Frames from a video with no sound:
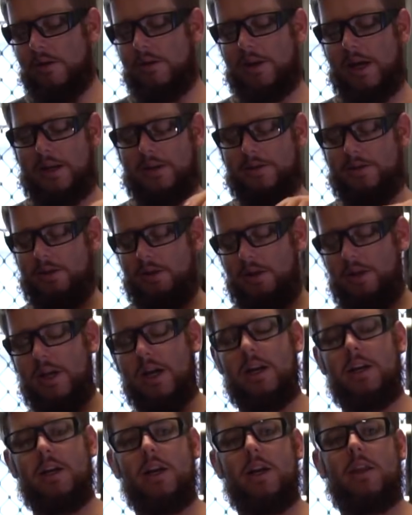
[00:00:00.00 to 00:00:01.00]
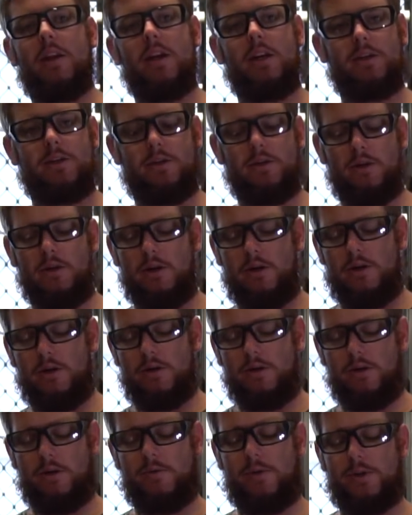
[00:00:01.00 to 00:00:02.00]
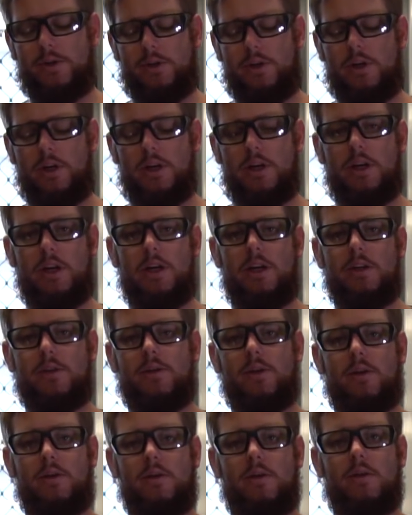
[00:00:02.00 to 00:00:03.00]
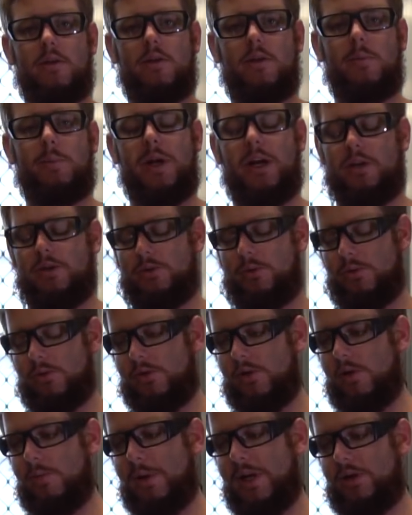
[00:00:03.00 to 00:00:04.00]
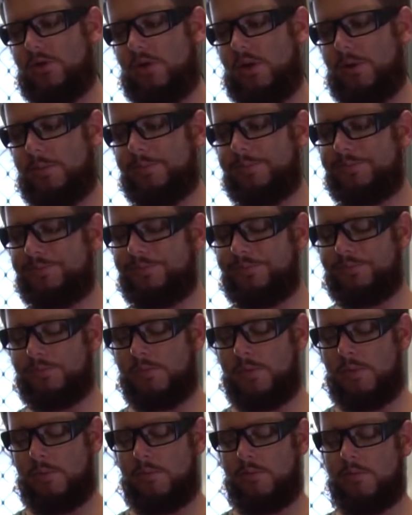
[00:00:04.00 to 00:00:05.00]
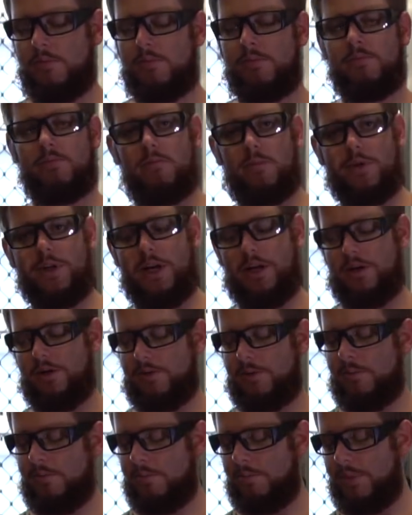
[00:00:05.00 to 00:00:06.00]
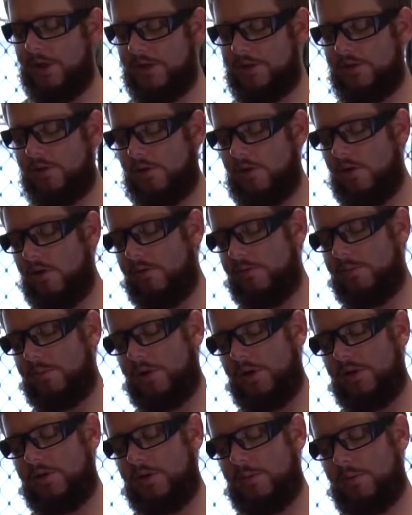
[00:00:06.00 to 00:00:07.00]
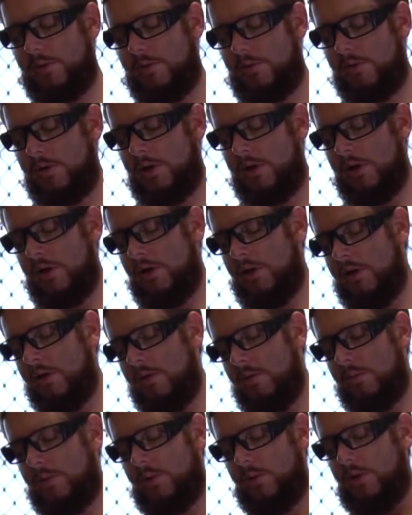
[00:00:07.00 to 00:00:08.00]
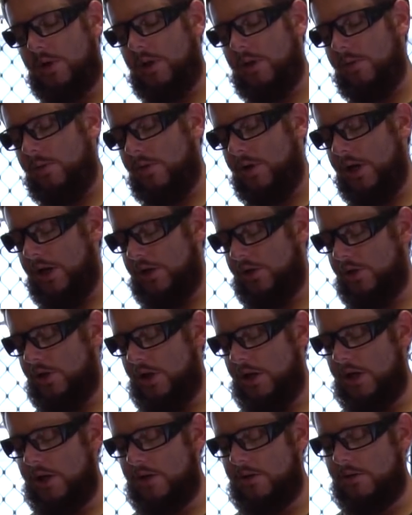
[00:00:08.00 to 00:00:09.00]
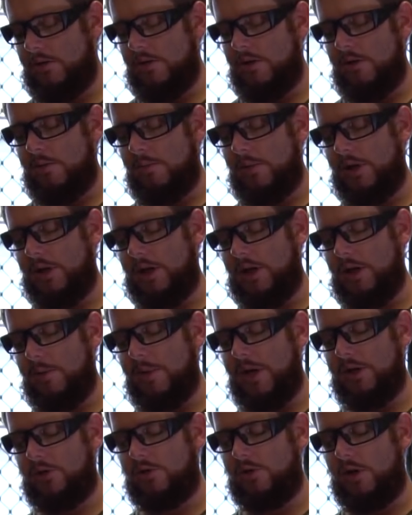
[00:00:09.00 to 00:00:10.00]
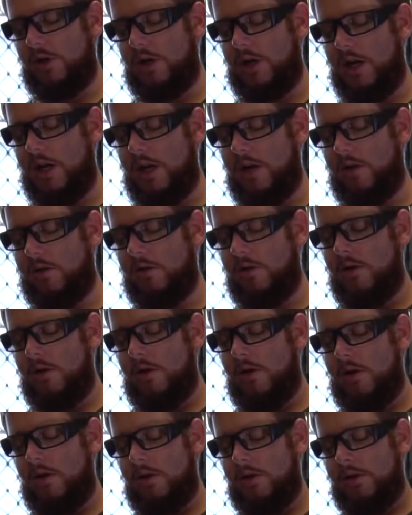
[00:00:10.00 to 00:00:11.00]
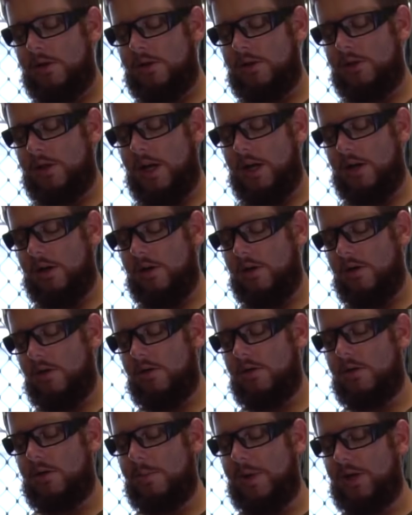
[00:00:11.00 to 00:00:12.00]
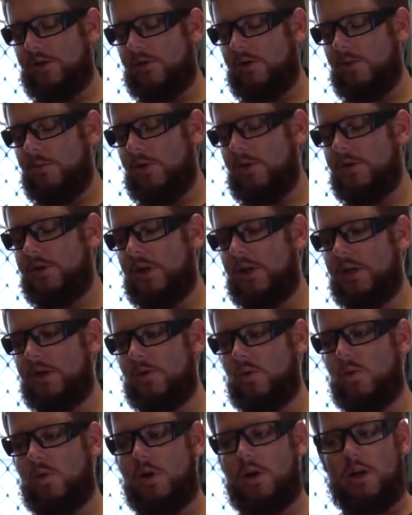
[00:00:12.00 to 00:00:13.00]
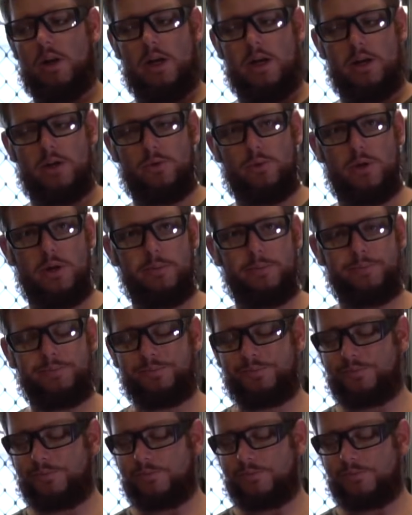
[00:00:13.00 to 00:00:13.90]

that's that. Now the next side obviously is the power source or the battery. Take your butt sock off, pretty simple. Pull your little connection out, plug in your battery. Now, take note, the battery I'm using is quite a large one.